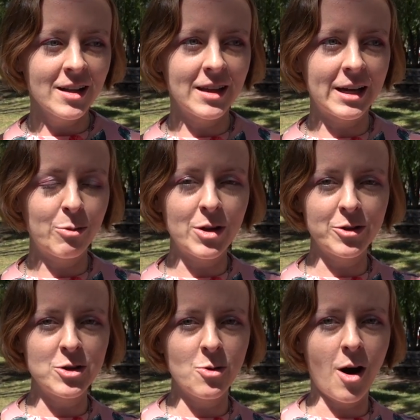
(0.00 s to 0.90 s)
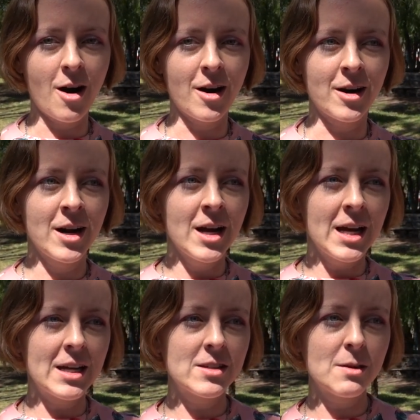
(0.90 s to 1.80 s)
like whether you are
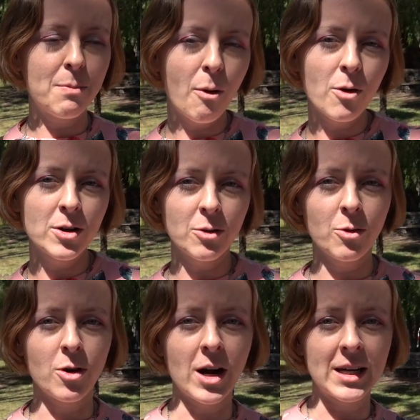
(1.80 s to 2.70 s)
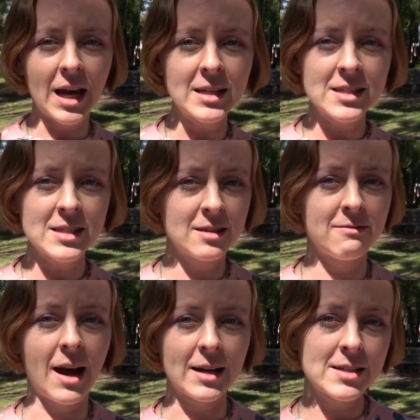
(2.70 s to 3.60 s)
in support or against the
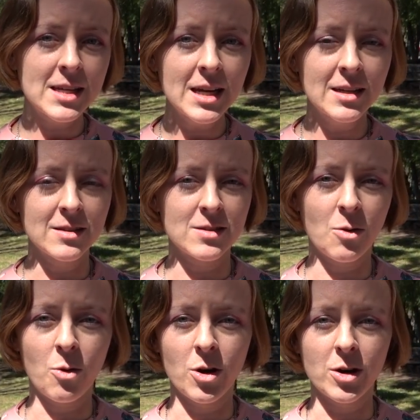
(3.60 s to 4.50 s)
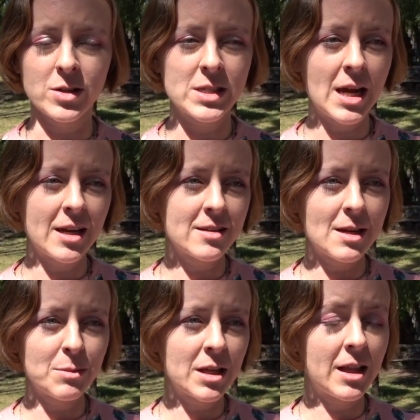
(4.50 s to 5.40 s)
vaccines, or saying
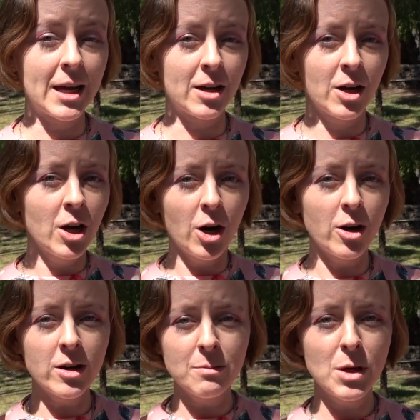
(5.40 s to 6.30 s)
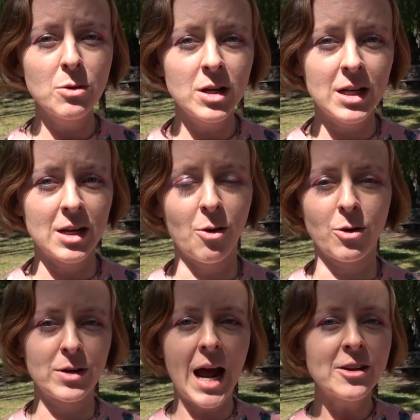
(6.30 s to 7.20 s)
something like herd immunity
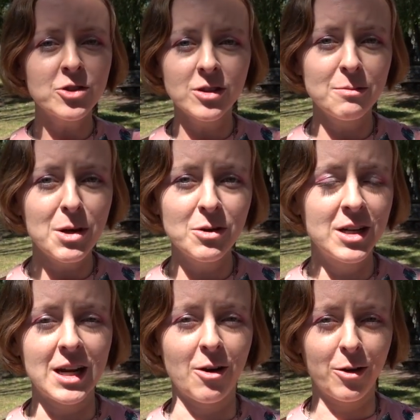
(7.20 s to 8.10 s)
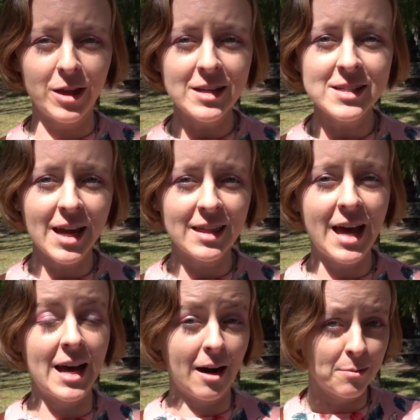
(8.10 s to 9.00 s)
or natural immunity or things like
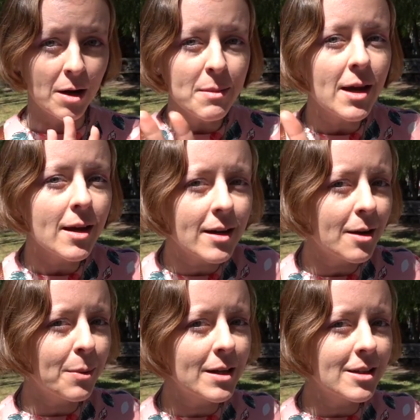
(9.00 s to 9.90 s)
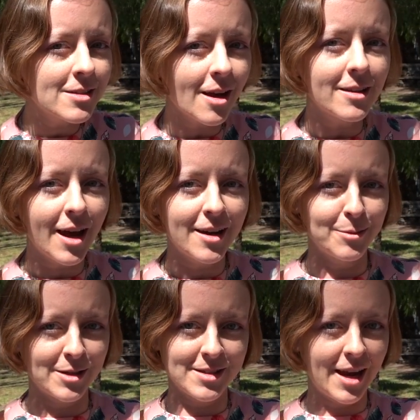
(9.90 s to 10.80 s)
that. I'm not making any opinions on that. I'm
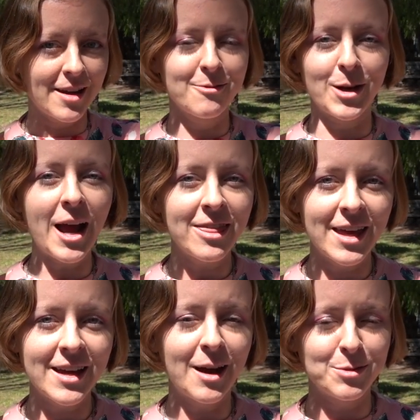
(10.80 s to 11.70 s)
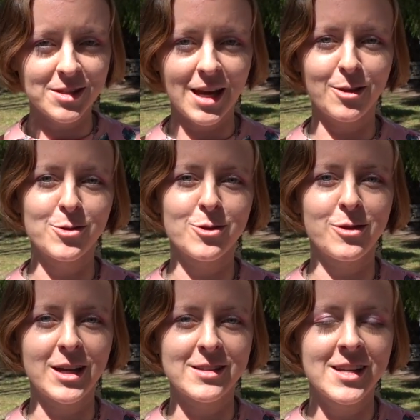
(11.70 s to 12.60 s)
not saying what I think. I'm just saying those are
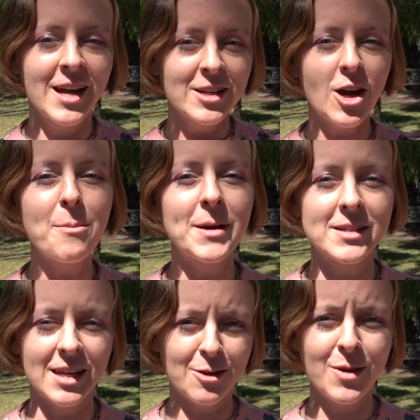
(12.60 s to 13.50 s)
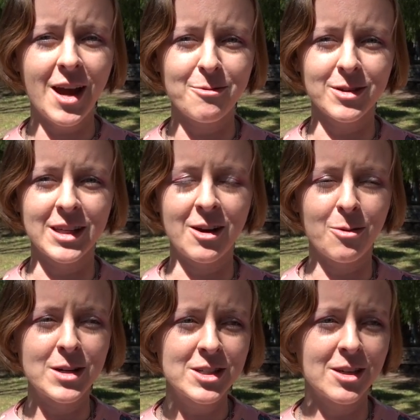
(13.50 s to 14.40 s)
things, topics that you can't really
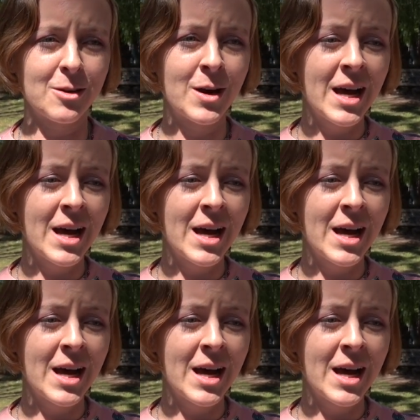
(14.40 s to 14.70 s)
go into.